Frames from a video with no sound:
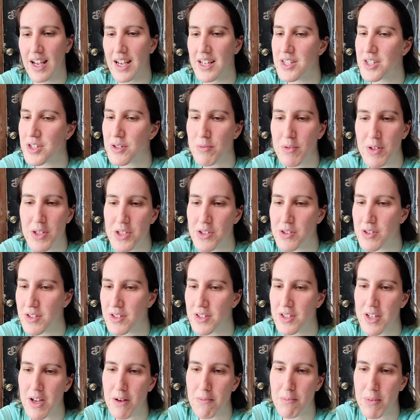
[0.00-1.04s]
I just want you to
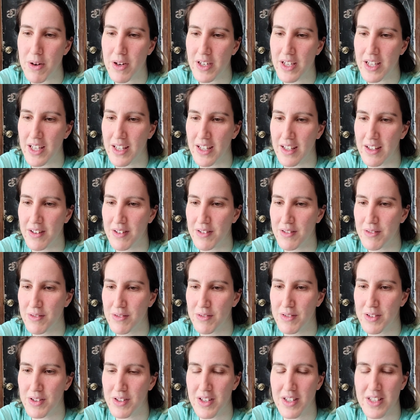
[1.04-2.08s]
stop barking. Oh,
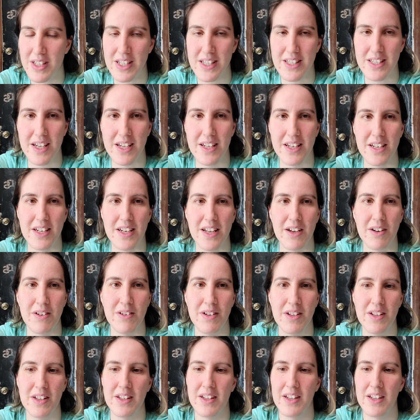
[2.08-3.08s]
they're all excited now.